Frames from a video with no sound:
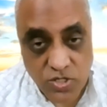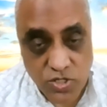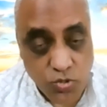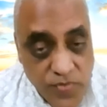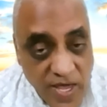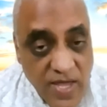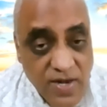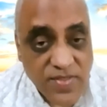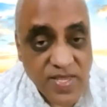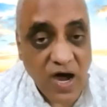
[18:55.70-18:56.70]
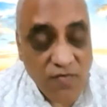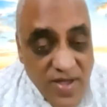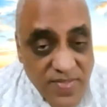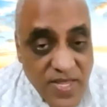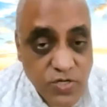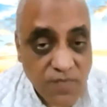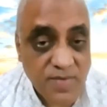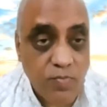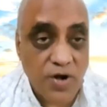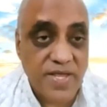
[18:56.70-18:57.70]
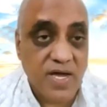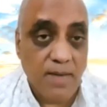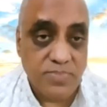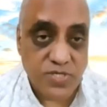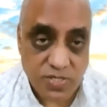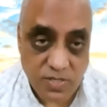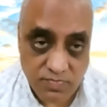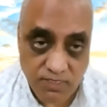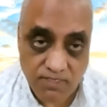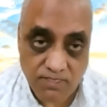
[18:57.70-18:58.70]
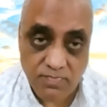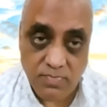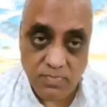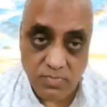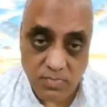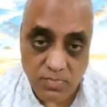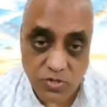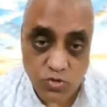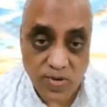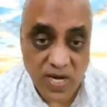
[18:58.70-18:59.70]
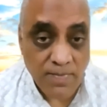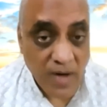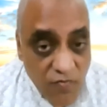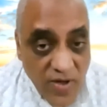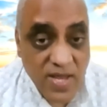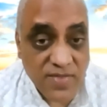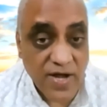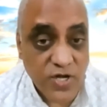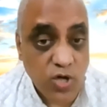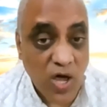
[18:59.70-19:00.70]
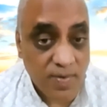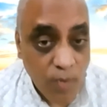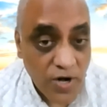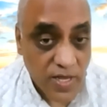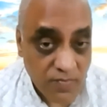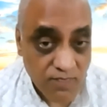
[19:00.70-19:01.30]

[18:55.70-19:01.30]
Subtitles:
So there the awareness of the body comes. You become aware that you have a body.